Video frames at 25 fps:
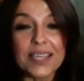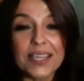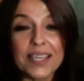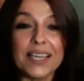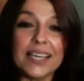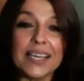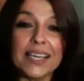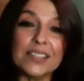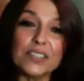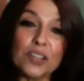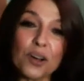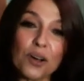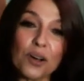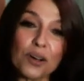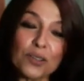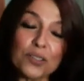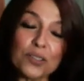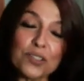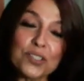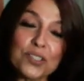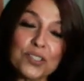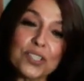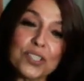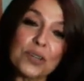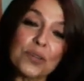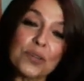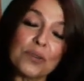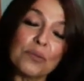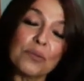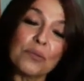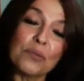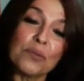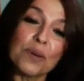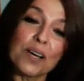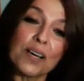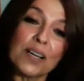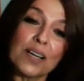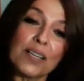and also
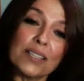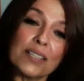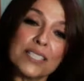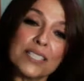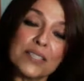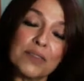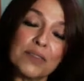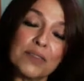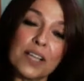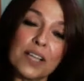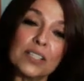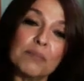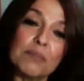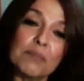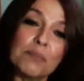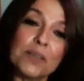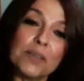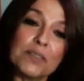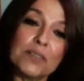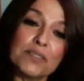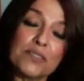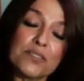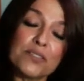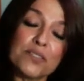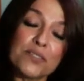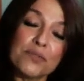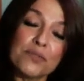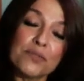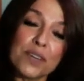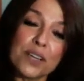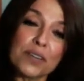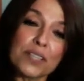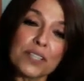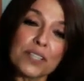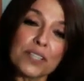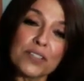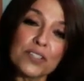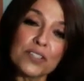developing
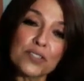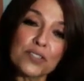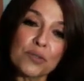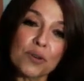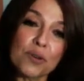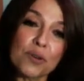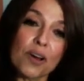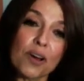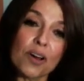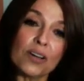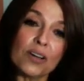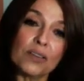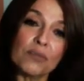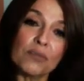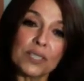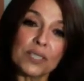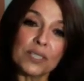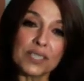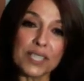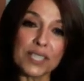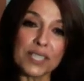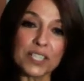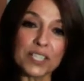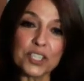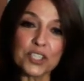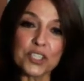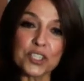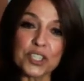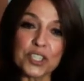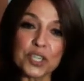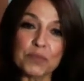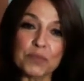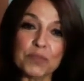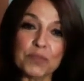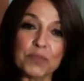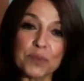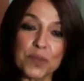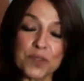very strong
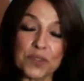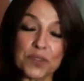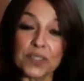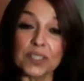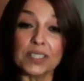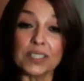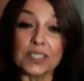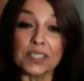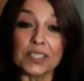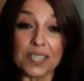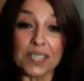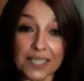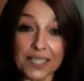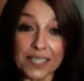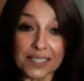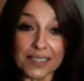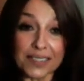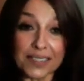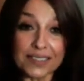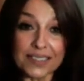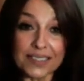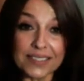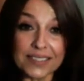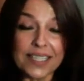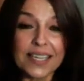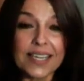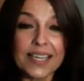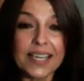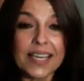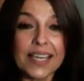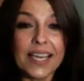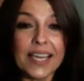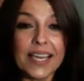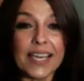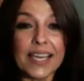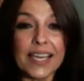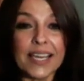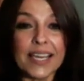relationships with the client.
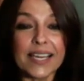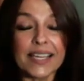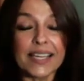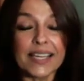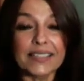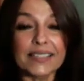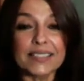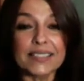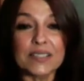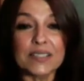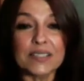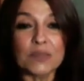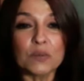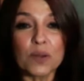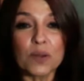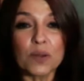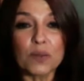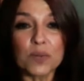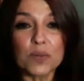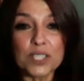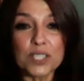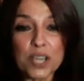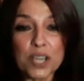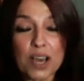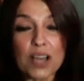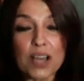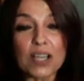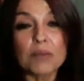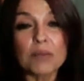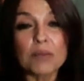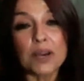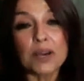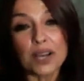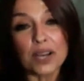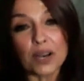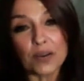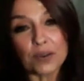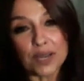And when we talk
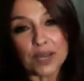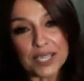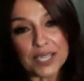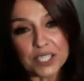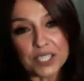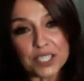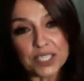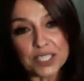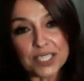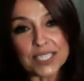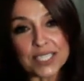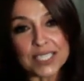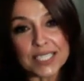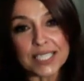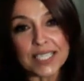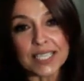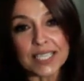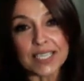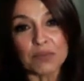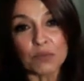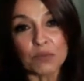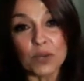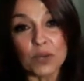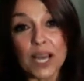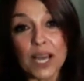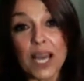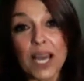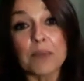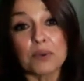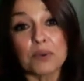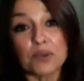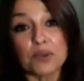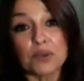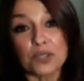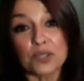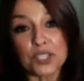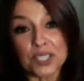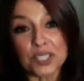about our agency, and what I
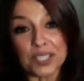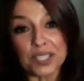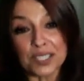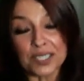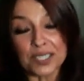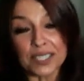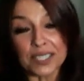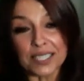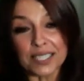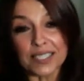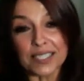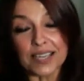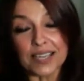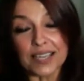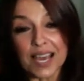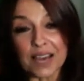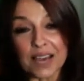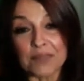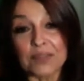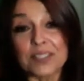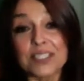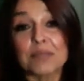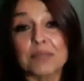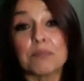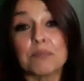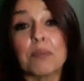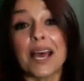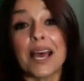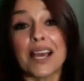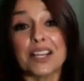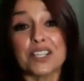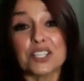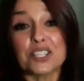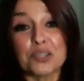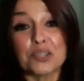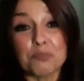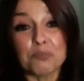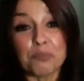personally have as a
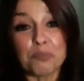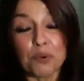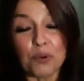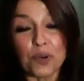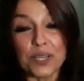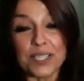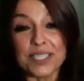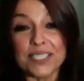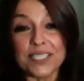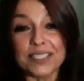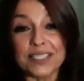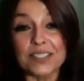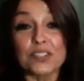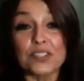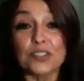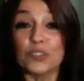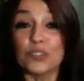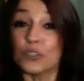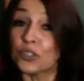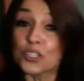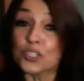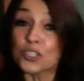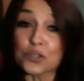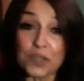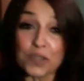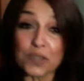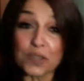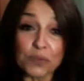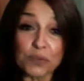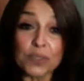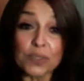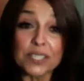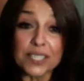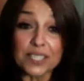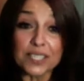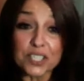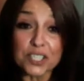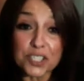passion point is nurturing
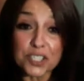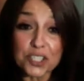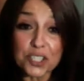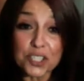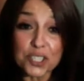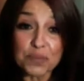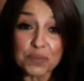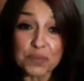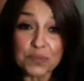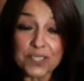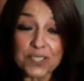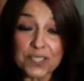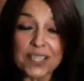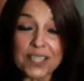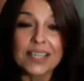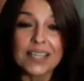relationships,